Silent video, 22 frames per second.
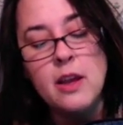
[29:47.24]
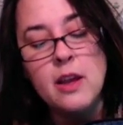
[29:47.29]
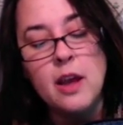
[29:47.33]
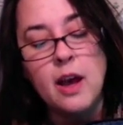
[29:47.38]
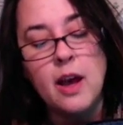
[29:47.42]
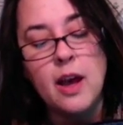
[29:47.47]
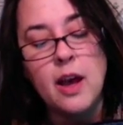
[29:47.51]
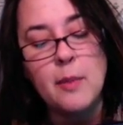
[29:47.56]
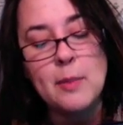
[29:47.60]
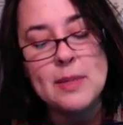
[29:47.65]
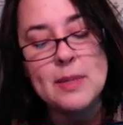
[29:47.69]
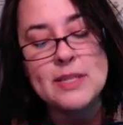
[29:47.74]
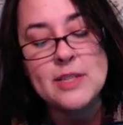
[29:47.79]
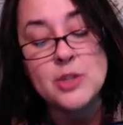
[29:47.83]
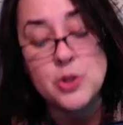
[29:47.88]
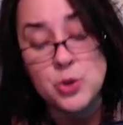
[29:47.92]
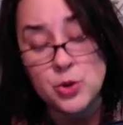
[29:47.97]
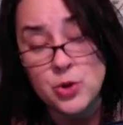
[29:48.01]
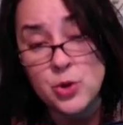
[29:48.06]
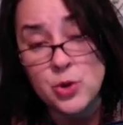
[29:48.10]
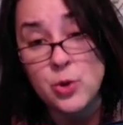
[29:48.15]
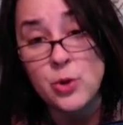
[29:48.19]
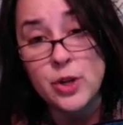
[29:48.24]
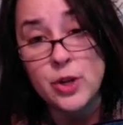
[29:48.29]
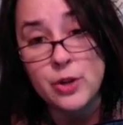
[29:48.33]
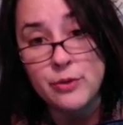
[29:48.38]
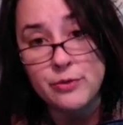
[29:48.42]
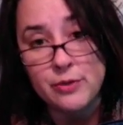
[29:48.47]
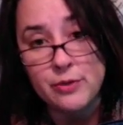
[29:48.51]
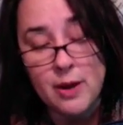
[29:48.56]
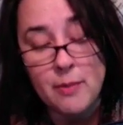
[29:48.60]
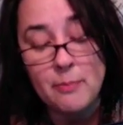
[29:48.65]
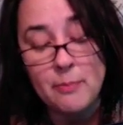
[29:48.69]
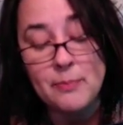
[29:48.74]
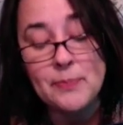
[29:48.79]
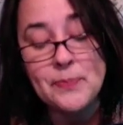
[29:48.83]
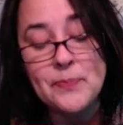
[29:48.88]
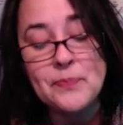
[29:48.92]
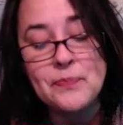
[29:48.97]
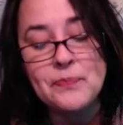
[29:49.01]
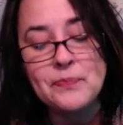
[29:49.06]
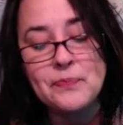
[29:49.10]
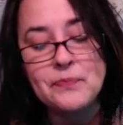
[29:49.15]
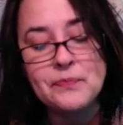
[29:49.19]
It's a tutorial from
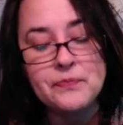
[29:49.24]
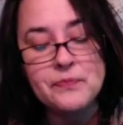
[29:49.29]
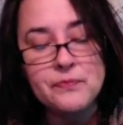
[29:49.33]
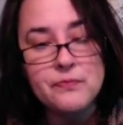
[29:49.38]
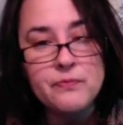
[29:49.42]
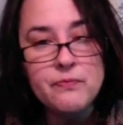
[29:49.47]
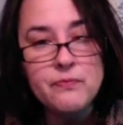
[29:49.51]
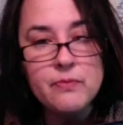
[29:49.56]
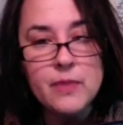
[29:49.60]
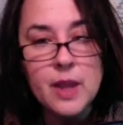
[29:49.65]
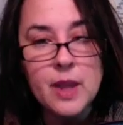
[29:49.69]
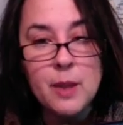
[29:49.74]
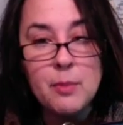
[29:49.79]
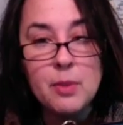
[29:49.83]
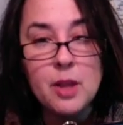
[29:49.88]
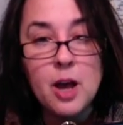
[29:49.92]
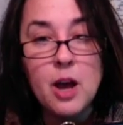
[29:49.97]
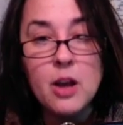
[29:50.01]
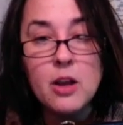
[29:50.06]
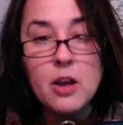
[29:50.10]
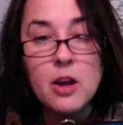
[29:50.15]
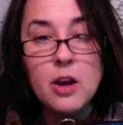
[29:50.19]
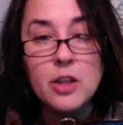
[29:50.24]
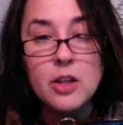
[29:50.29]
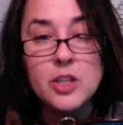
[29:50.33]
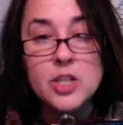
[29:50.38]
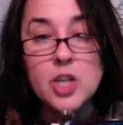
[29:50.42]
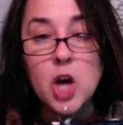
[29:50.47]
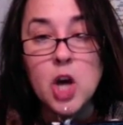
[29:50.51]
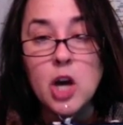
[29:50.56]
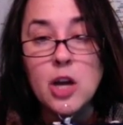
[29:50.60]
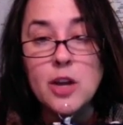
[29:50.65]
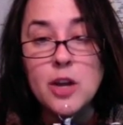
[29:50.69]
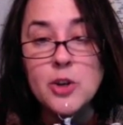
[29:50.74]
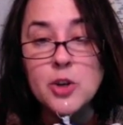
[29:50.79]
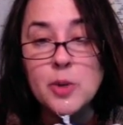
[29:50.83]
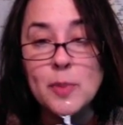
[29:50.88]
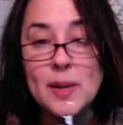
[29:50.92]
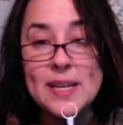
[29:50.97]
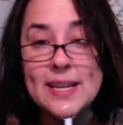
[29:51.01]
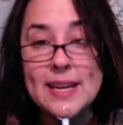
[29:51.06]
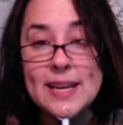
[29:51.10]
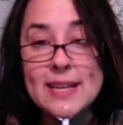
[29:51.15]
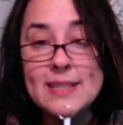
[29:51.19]
a blog called Dog Under
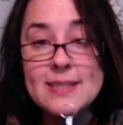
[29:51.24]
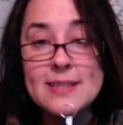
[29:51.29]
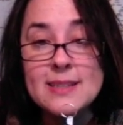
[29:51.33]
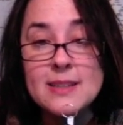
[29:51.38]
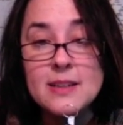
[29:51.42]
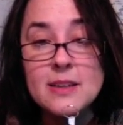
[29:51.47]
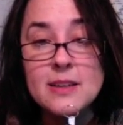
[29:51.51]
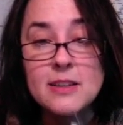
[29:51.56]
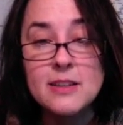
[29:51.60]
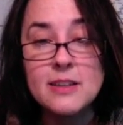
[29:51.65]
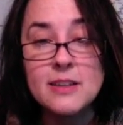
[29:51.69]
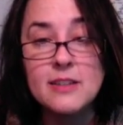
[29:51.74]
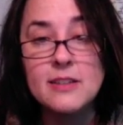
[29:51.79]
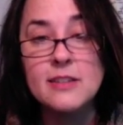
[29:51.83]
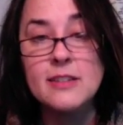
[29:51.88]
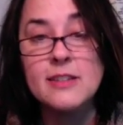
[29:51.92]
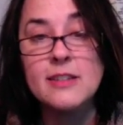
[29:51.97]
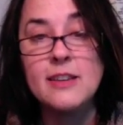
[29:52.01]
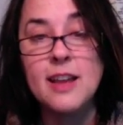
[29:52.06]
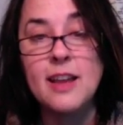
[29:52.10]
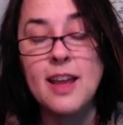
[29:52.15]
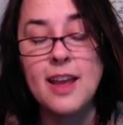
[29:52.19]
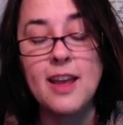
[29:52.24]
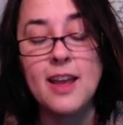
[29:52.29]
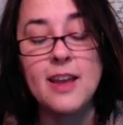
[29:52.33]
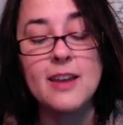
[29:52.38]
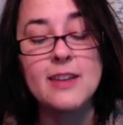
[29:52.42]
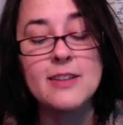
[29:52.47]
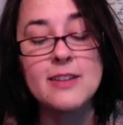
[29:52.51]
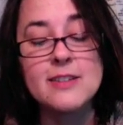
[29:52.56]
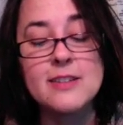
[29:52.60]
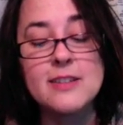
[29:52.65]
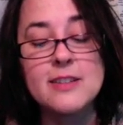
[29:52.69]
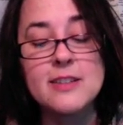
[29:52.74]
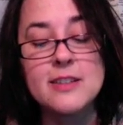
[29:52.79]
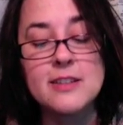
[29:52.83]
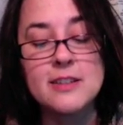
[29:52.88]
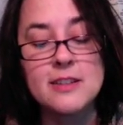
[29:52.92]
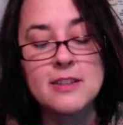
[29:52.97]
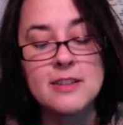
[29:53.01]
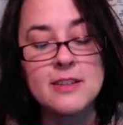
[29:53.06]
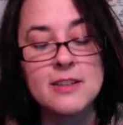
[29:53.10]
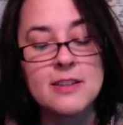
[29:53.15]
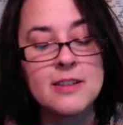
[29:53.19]
My Desk. And
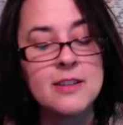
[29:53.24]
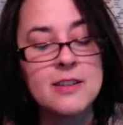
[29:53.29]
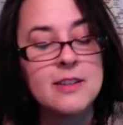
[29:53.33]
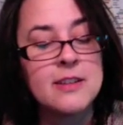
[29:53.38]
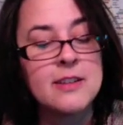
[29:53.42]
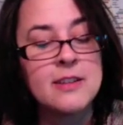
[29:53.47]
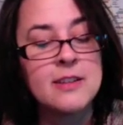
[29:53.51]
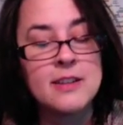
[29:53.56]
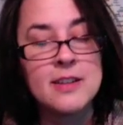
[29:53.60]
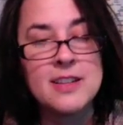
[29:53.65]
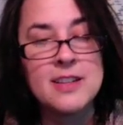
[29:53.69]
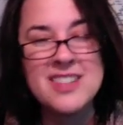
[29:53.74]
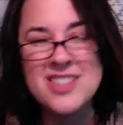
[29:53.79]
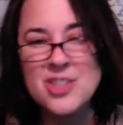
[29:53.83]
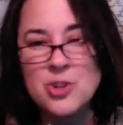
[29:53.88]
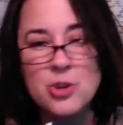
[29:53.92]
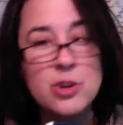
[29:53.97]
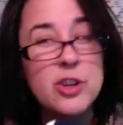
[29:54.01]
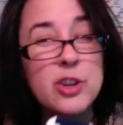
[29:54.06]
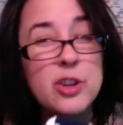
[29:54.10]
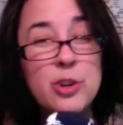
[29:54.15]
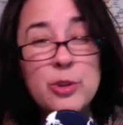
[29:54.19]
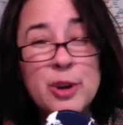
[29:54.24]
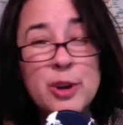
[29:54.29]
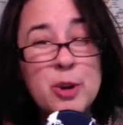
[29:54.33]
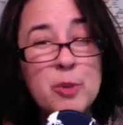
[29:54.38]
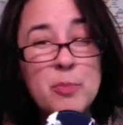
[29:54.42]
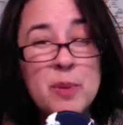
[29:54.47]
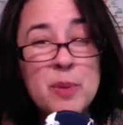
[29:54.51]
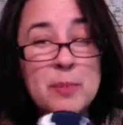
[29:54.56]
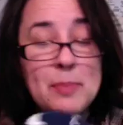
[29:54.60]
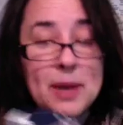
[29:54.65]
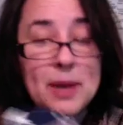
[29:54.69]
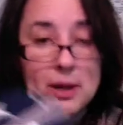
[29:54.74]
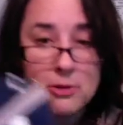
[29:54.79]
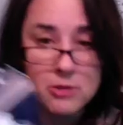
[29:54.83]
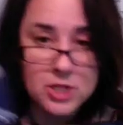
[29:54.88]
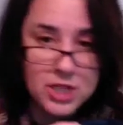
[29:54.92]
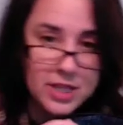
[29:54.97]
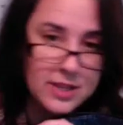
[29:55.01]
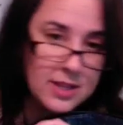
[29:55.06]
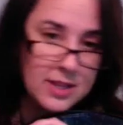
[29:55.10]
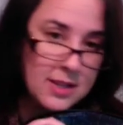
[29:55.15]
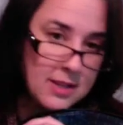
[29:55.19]
circular earbud pouch, I
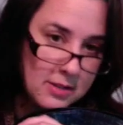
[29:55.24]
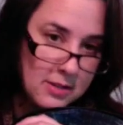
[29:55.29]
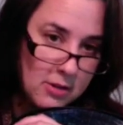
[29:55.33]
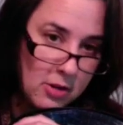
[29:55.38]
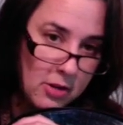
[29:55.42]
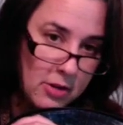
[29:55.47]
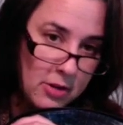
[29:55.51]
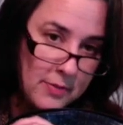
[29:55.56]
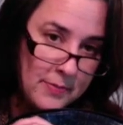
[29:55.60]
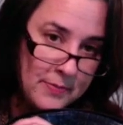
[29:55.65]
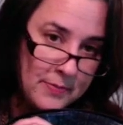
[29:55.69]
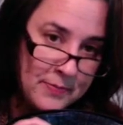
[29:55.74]
think it's called.